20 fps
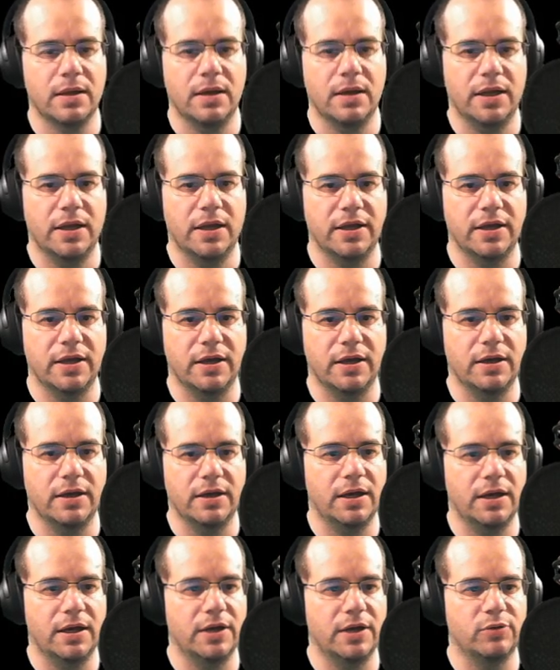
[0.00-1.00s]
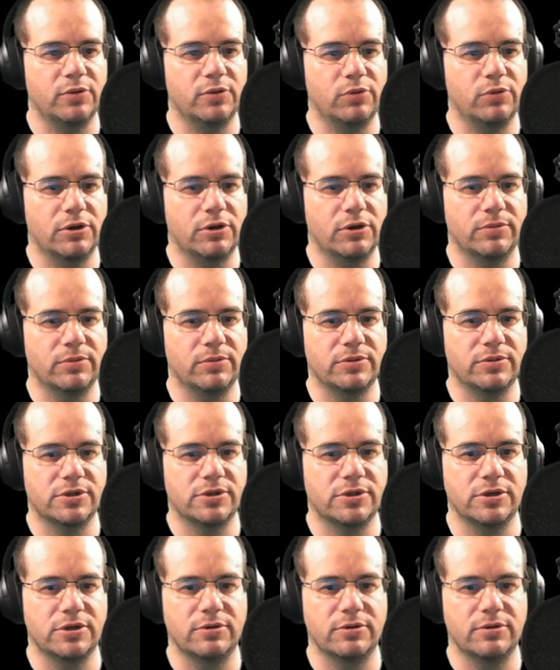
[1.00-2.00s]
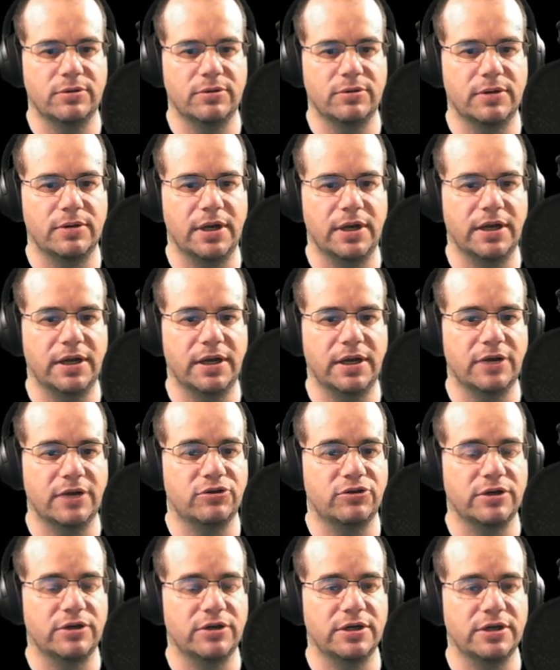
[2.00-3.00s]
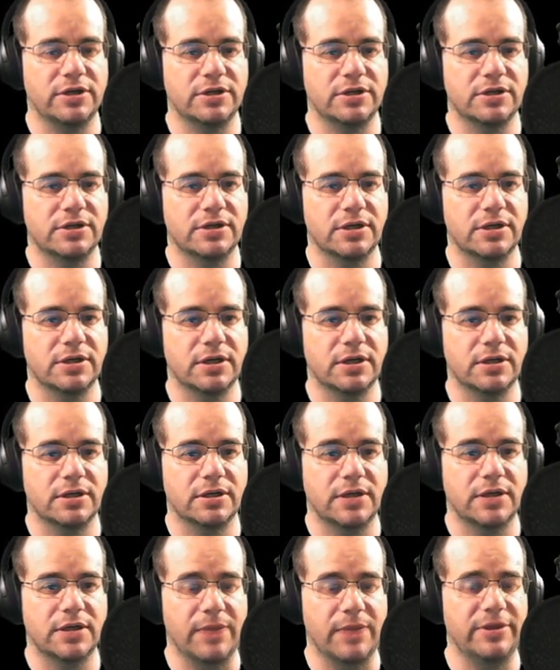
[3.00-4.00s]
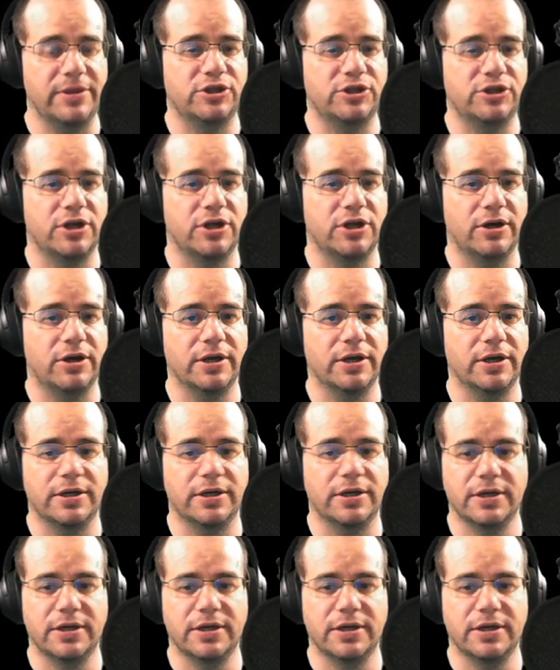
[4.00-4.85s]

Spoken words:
Hi there, and welcome to Lady Katryn's damage guide.